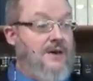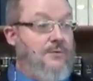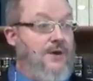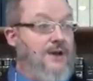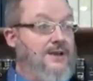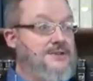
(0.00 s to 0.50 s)

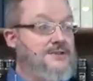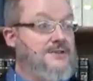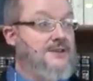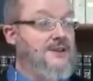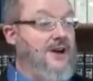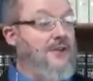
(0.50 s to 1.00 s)
was
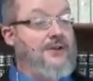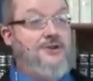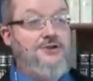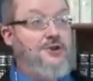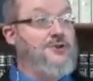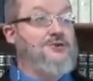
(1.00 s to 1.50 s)
all
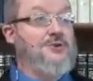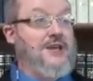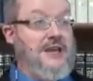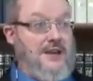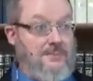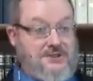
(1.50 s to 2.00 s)
these Jews would
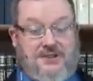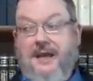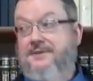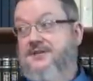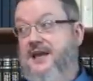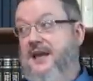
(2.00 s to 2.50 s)
get
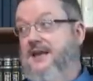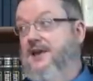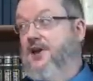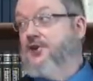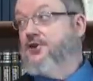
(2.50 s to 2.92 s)
upset saying,